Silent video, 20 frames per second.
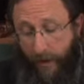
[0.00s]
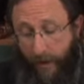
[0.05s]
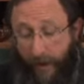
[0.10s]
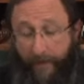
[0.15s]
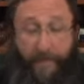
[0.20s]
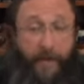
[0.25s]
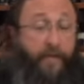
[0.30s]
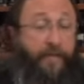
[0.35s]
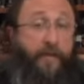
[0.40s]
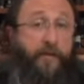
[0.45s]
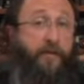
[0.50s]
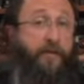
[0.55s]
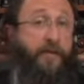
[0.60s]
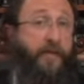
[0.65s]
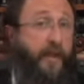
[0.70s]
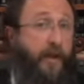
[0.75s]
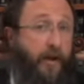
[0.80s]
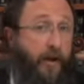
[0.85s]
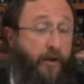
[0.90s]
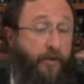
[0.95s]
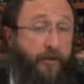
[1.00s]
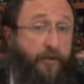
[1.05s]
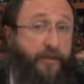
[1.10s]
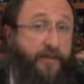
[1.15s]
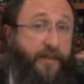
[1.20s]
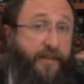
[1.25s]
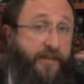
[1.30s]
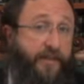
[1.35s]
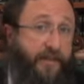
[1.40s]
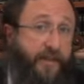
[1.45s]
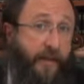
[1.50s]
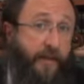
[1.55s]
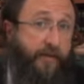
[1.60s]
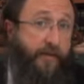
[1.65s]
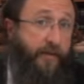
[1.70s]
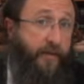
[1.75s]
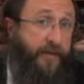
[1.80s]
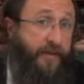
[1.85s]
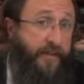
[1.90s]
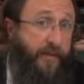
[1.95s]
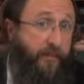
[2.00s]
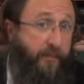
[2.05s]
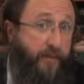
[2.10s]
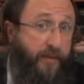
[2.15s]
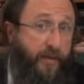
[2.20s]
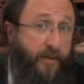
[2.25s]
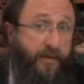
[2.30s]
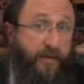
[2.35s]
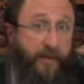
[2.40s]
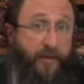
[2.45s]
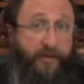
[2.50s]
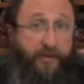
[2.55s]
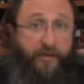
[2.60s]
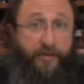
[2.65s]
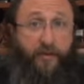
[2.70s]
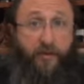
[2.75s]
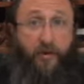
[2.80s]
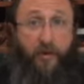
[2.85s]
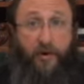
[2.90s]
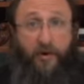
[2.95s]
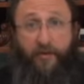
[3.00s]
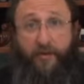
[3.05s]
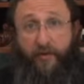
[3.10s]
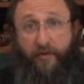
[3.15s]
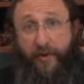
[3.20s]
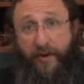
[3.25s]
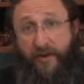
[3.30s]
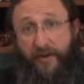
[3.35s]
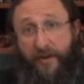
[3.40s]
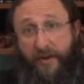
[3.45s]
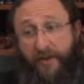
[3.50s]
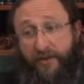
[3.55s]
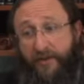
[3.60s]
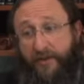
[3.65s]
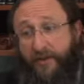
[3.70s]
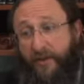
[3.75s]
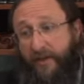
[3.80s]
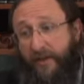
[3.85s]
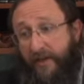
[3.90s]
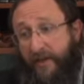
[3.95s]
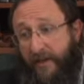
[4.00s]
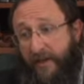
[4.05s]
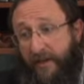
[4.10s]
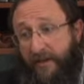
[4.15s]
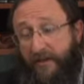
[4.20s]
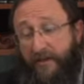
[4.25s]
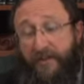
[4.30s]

And then there are yet others that say very simply that it's called the Great Gate to delineate,